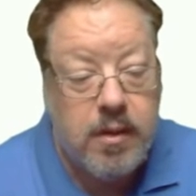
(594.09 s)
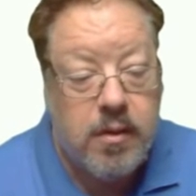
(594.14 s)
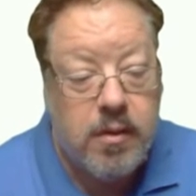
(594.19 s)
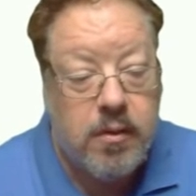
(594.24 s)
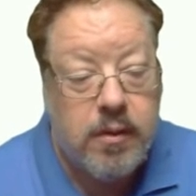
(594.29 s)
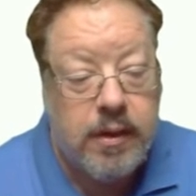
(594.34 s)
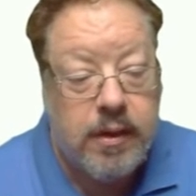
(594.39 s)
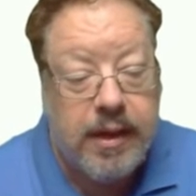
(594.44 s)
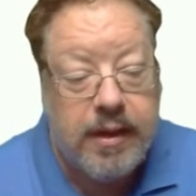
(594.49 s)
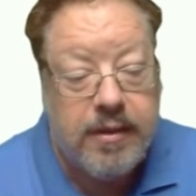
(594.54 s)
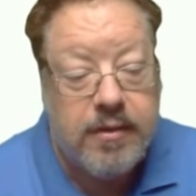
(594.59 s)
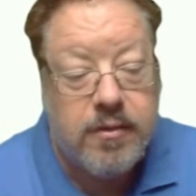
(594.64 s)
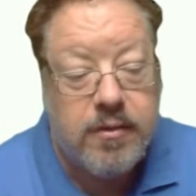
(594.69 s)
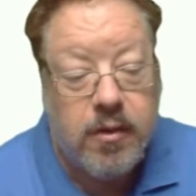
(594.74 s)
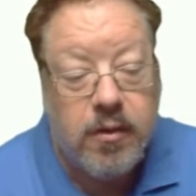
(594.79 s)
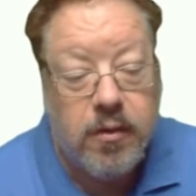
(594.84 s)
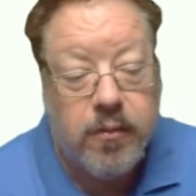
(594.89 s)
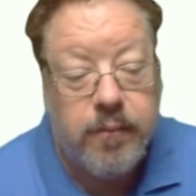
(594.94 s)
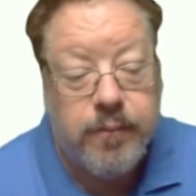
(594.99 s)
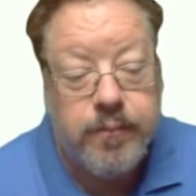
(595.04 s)
Okay,
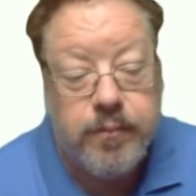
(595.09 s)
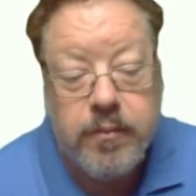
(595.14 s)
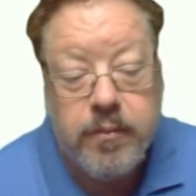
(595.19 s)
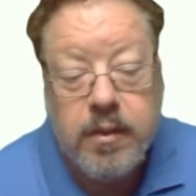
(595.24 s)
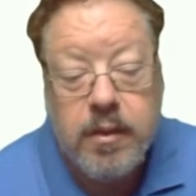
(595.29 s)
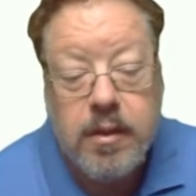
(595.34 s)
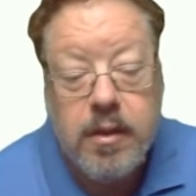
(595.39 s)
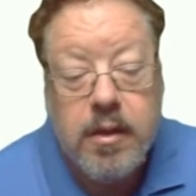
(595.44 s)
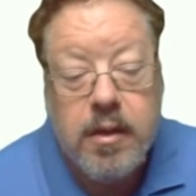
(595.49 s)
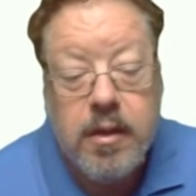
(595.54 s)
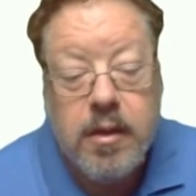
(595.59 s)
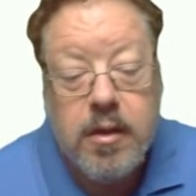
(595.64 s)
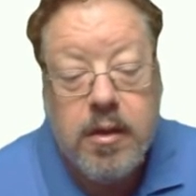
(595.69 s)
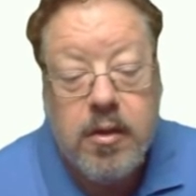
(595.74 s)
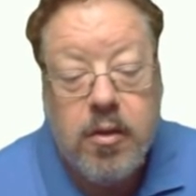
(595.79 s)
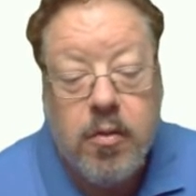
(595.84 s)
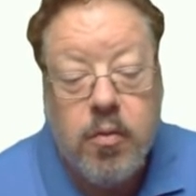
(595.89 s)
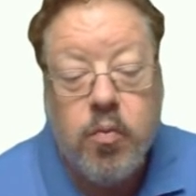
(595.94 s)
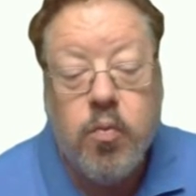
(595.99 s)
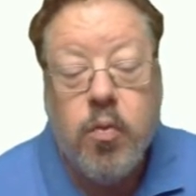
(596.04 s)
so
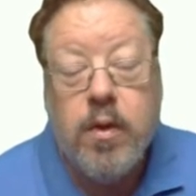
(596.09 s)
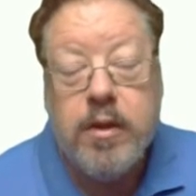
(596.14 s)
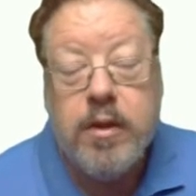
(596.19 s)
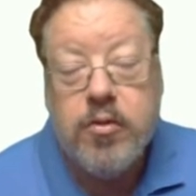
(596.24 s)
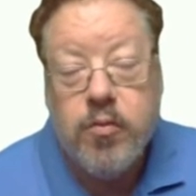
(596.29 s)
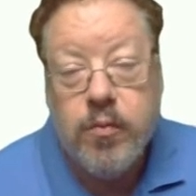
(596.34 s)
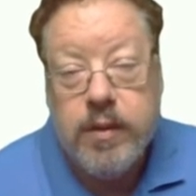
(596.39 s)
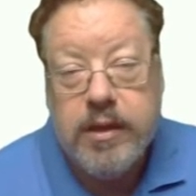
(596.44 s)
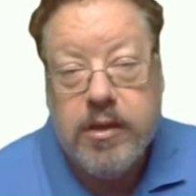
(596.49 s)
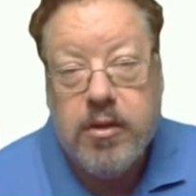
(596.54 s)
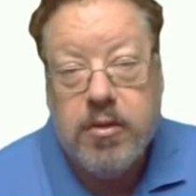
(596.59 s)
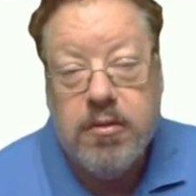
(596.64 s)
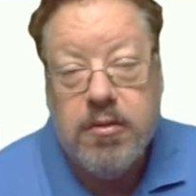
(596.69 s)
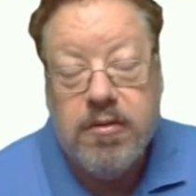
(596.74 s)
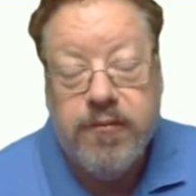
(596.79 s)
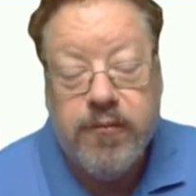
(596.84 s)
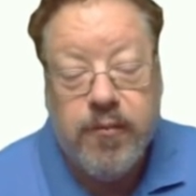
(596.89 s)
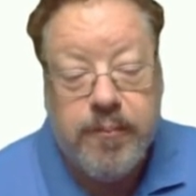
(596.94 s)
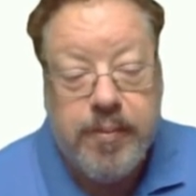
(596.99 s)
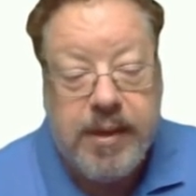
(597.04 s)
what do we use
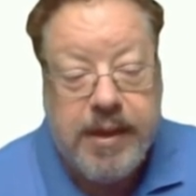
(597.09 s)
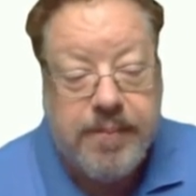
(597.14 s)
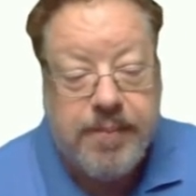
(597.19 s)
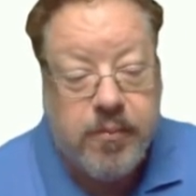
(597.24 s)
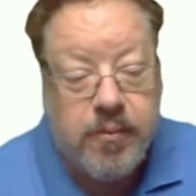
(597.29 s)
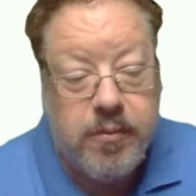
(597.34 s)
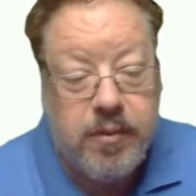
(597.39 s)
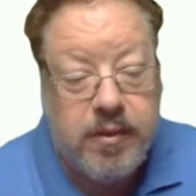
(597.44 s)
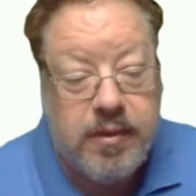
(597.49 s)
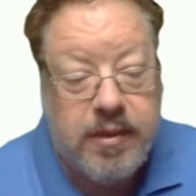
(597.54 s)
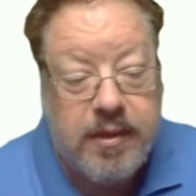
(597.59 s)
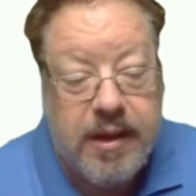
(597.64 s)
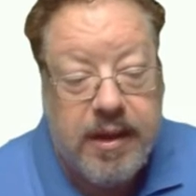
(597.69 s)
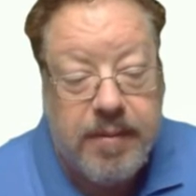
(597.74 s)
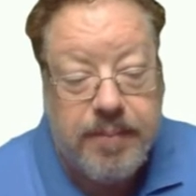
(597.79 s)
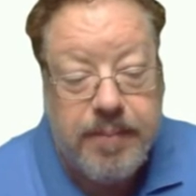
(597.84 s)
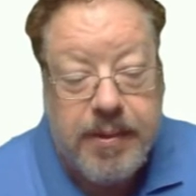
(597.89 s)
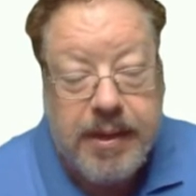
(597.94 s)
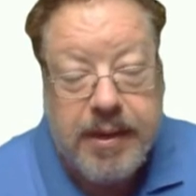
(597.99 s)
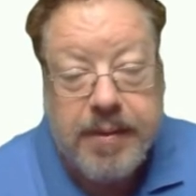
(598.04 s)
for people instead
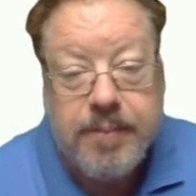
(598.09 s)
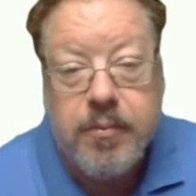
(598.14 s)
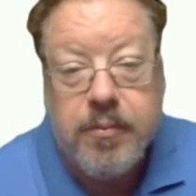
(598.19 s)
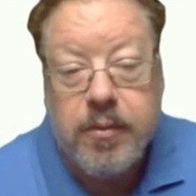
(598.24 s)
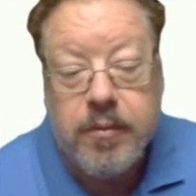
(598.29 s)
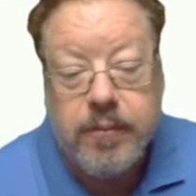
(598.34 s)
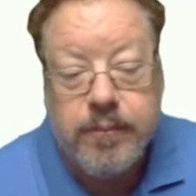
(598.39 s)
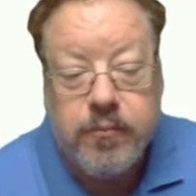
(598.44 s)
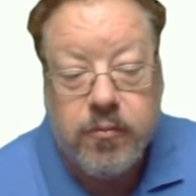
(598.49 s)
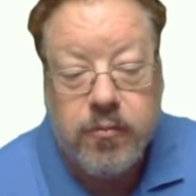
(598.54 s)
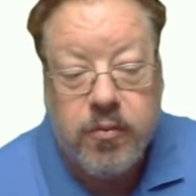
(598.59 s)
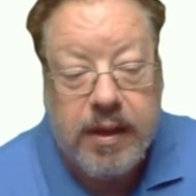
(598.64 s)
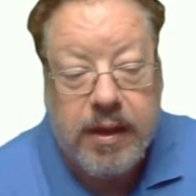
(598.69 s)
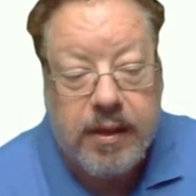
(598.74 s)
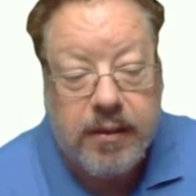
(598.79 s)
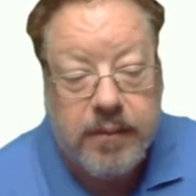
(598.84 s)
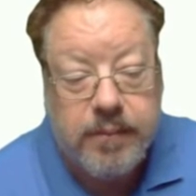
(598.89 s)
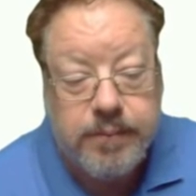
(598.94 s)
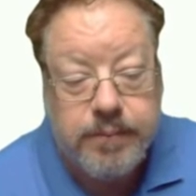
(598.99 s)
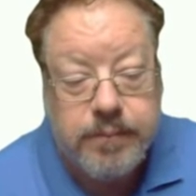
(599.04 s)
of people?
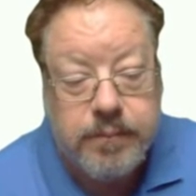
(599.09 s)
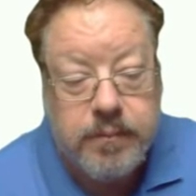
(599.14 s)
Well,